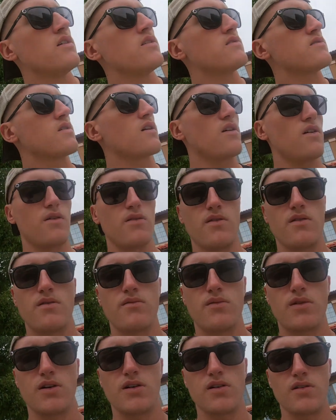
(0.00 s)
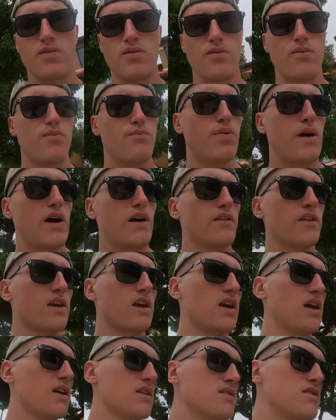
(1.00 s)
So I'm gonna pile the
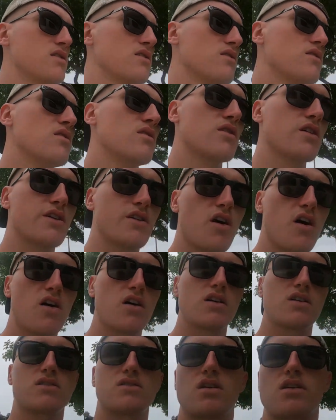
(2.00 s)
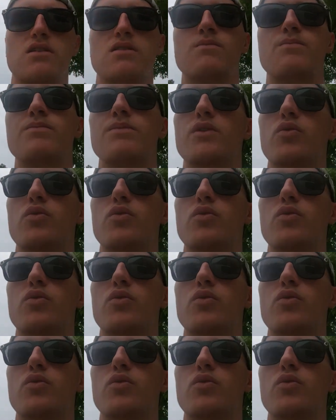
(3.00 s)
kids and the dogs and the